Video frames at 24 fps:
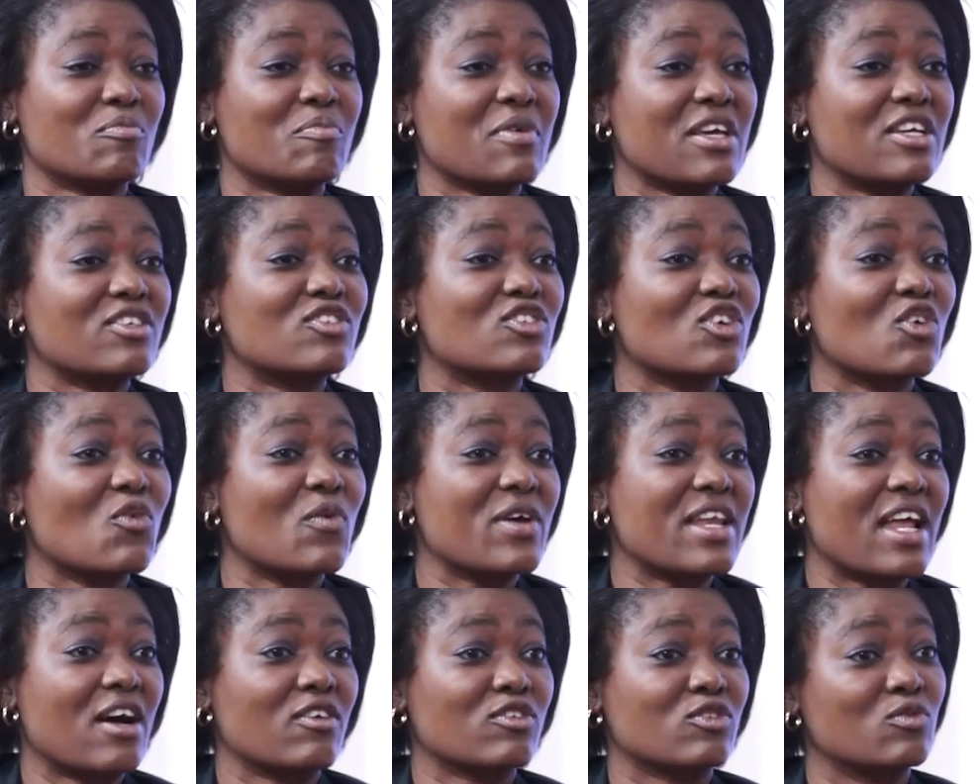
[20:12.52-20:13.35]
to be a song
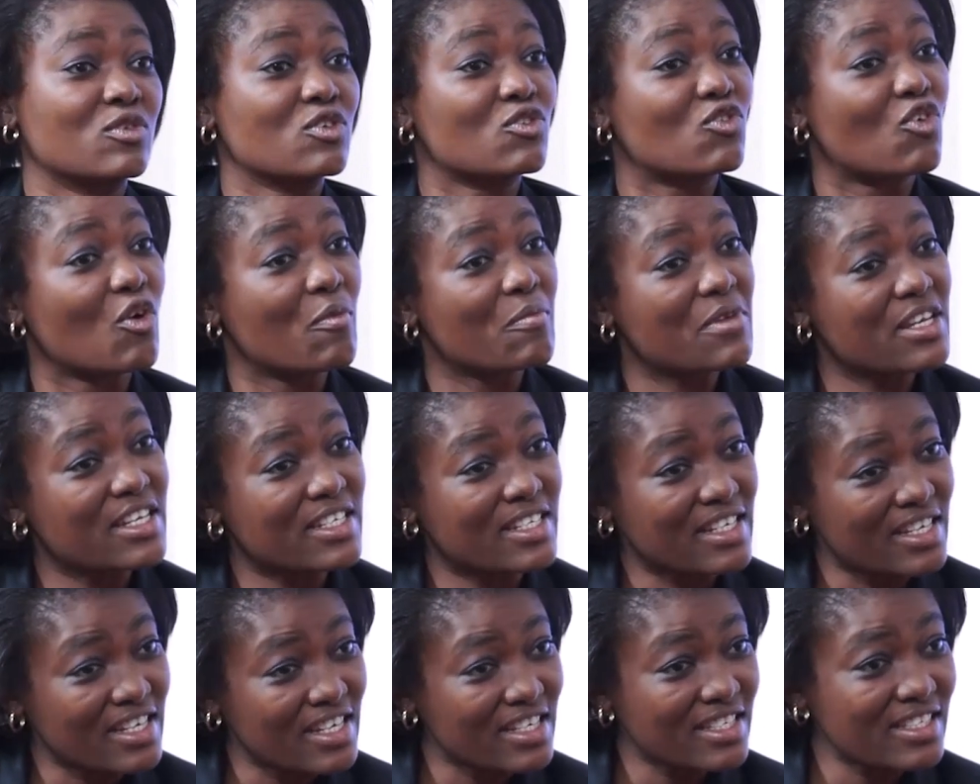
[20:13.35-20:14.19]
when I was doing
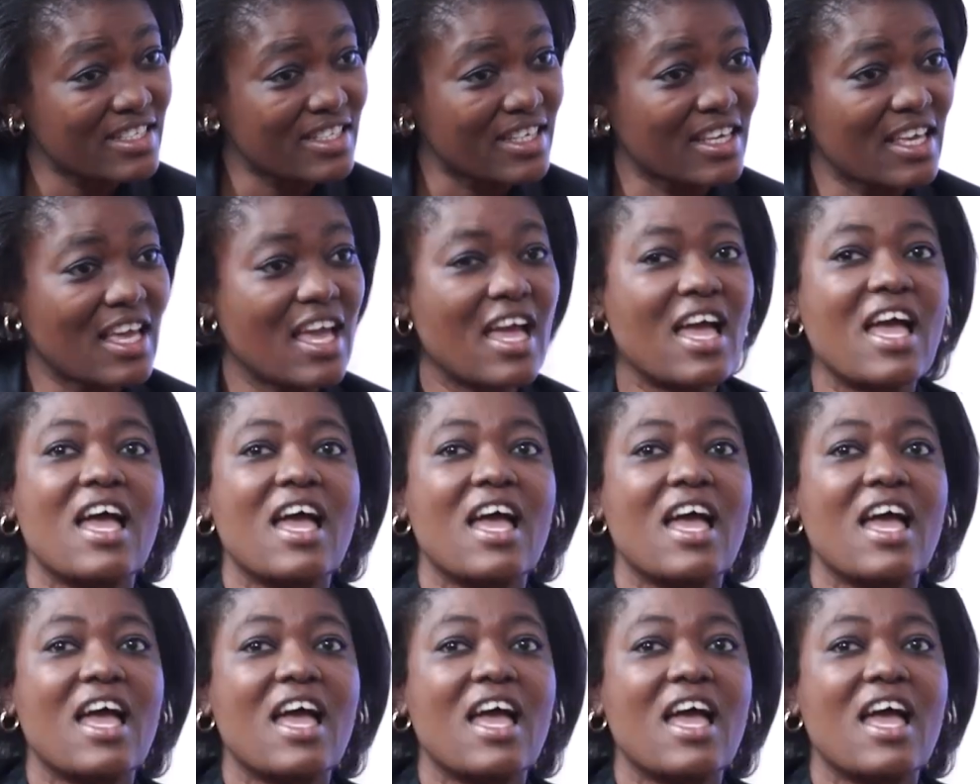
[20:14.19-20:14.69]
community nursing.